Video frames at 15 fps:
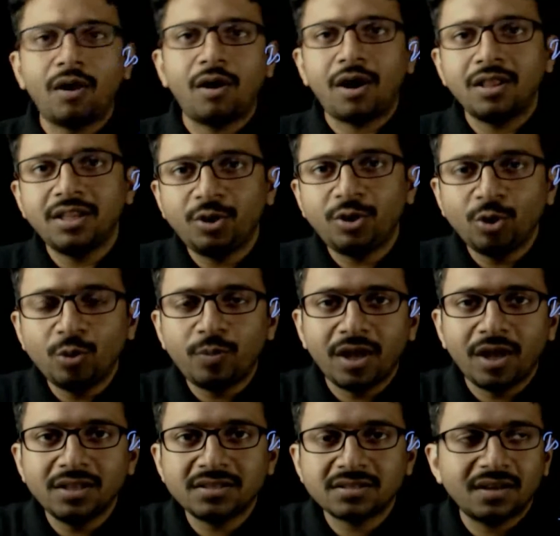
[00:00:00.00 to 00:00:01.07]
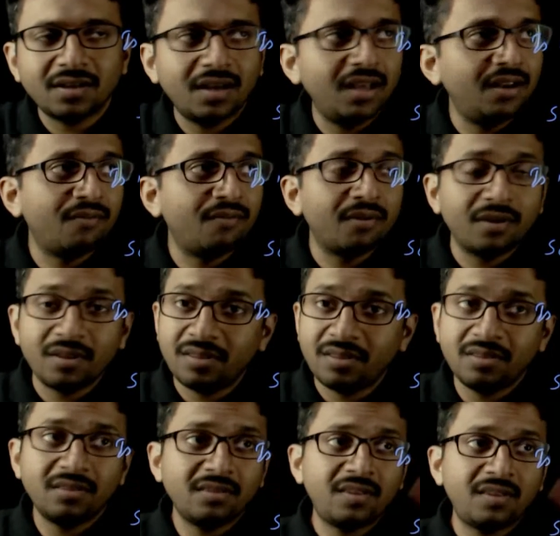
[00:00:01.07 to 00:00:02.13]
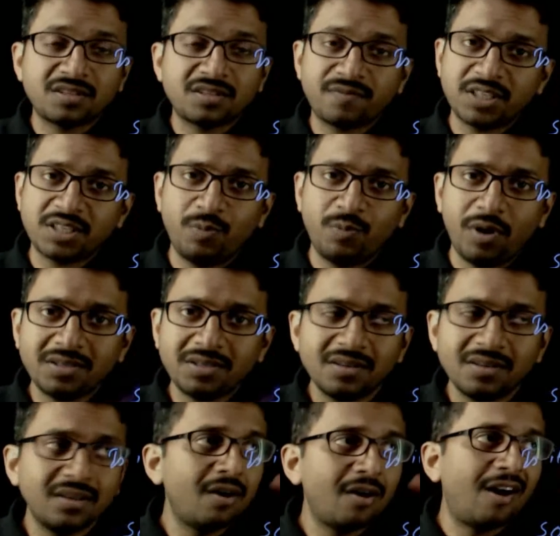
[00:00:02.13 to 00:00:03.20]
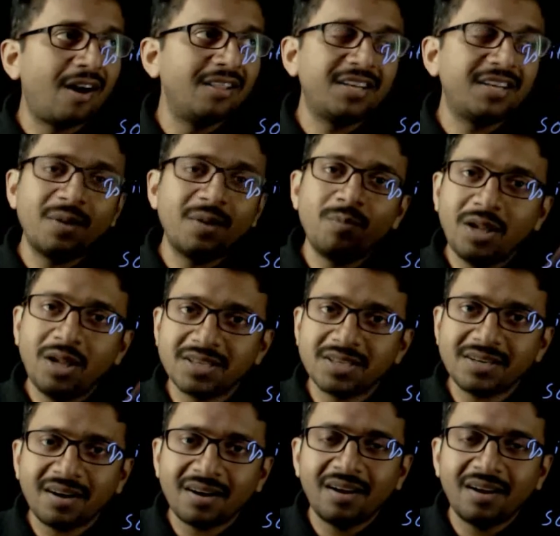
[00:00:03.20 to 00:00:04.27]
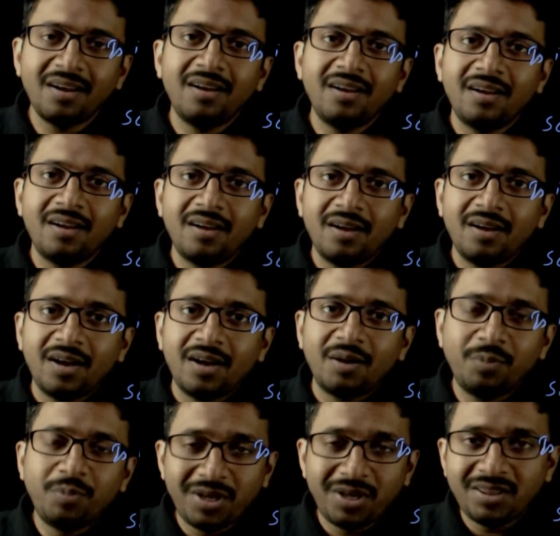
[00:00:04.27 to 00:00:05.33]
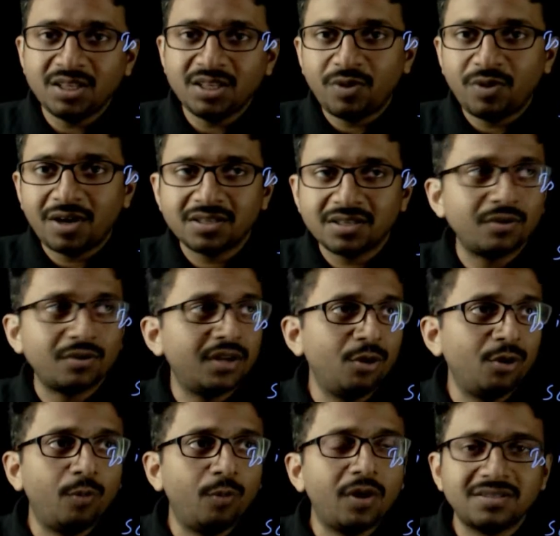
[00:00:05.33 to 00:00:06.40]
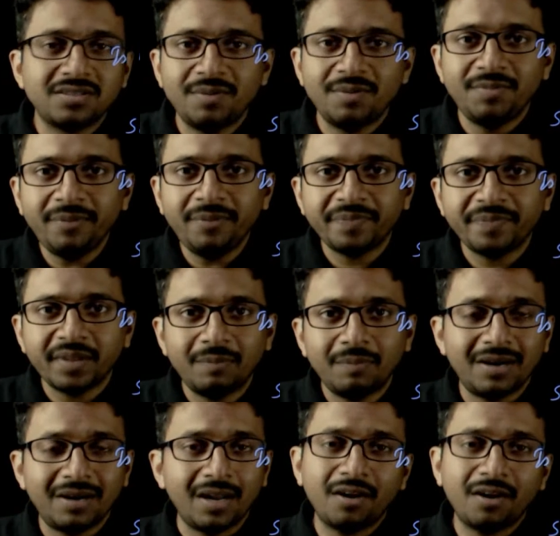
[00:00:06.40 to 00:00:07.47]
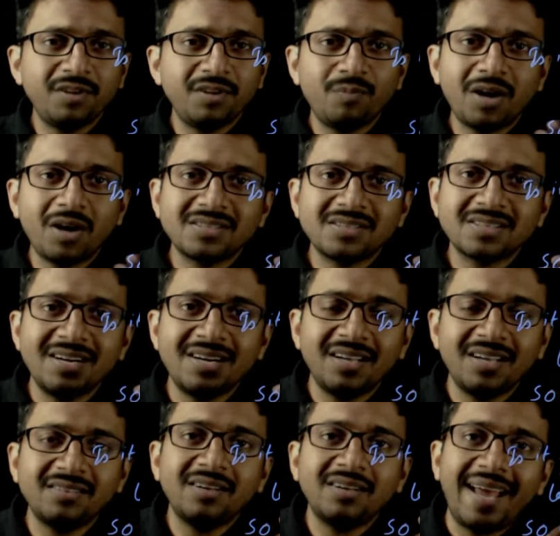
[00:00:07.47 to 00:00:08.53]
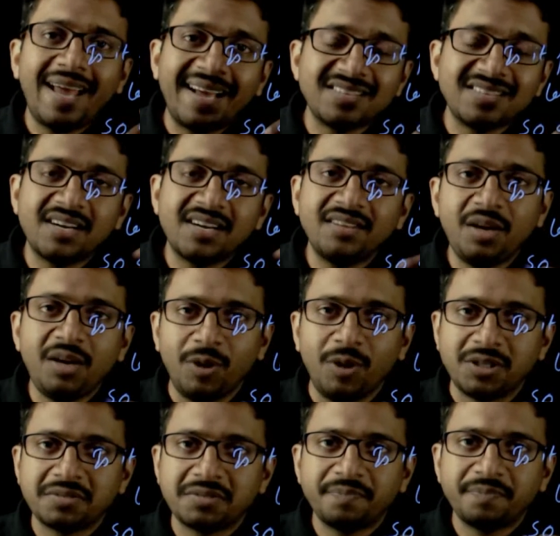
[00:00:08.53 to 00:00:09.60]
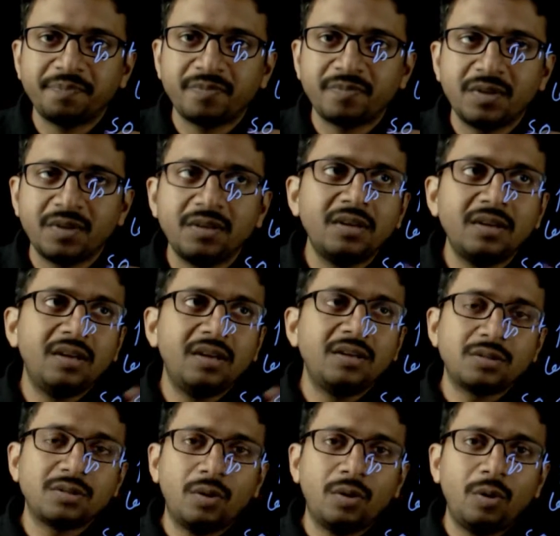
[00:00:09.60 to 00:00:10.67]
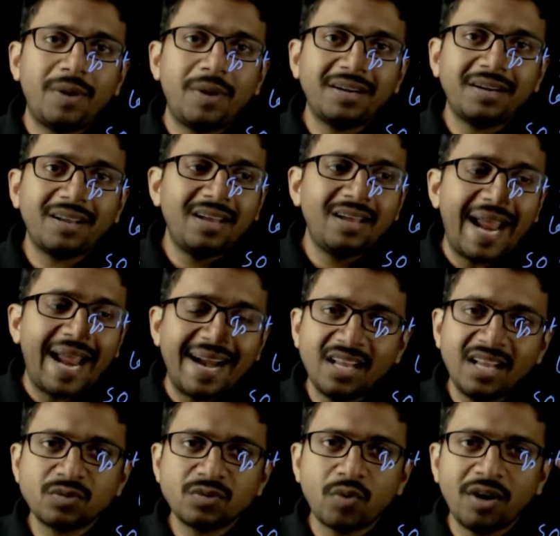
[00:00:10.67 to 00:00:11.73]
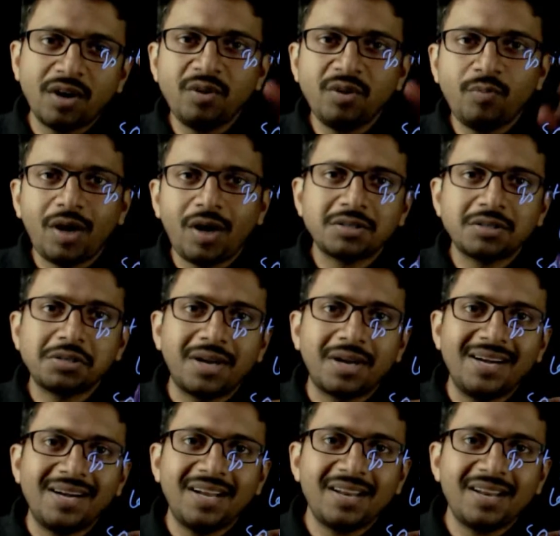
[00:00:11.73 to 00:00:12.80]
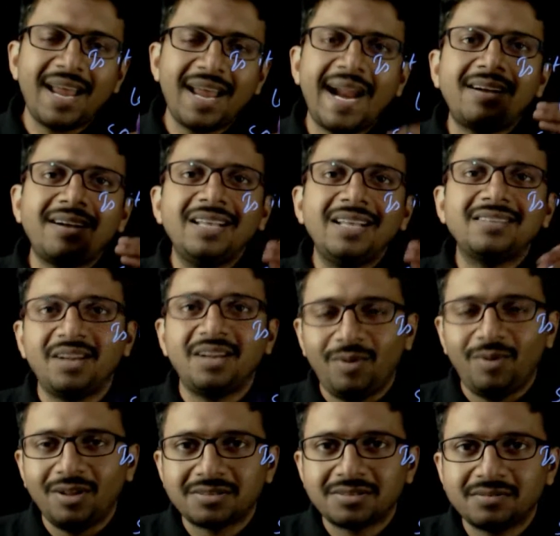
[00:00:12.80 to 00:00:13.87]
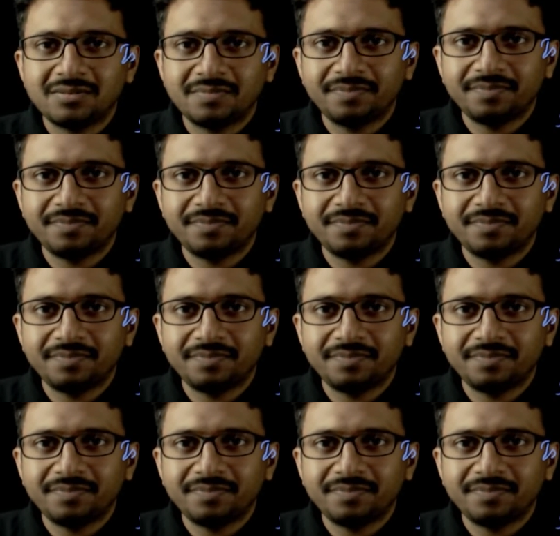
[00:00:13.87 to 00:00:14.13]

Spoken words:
all the 2 balls in this first box, all the 10 balls are put in these boxes so that no box is empty, but none of the boxes contain exactly 3 balls. So, but at least one of the box should contain at least 3 balls.